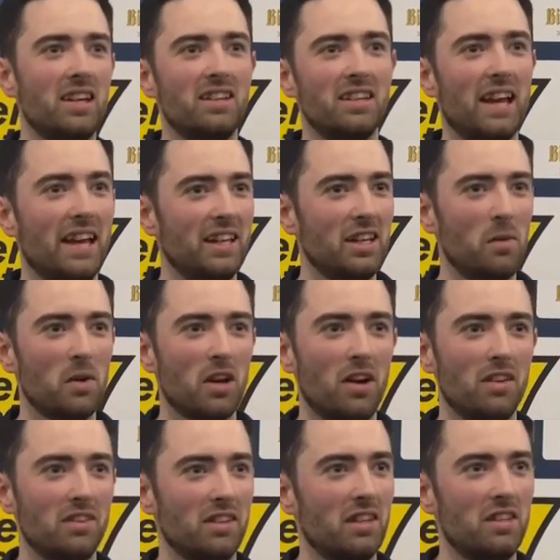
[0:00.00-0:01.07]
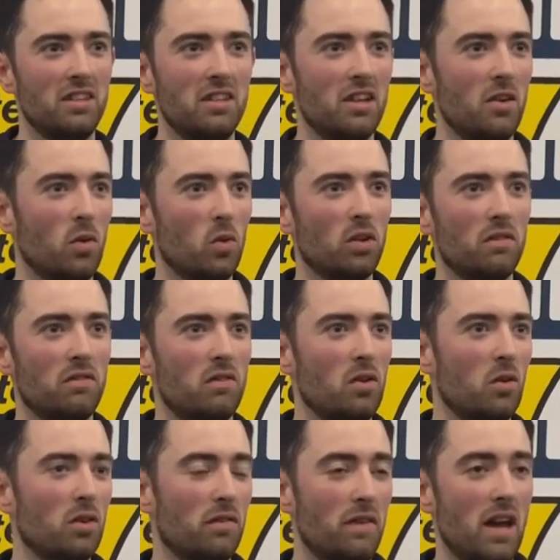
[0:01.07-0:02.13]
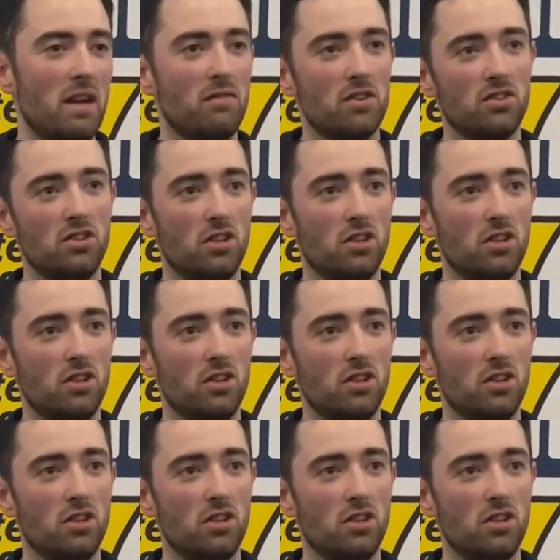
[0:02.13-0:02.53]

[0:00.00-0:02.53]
And, you know, we got, you know, all the favourites.